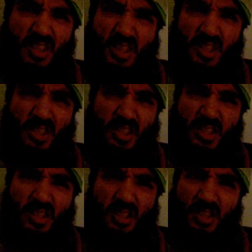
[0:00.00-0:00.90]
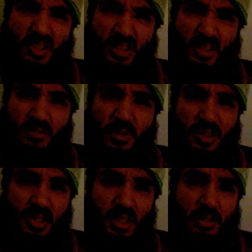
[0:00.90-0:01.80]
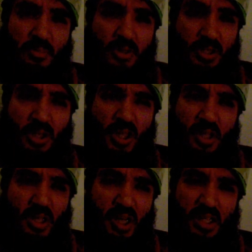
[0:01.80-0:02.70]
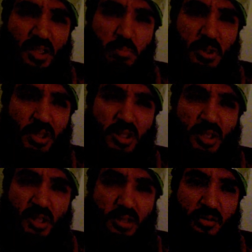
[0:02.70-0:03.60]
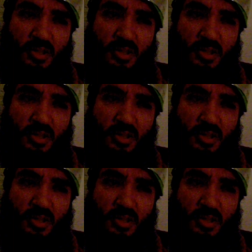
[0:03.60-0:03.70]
like this. Like somebody's hammering an ice pick in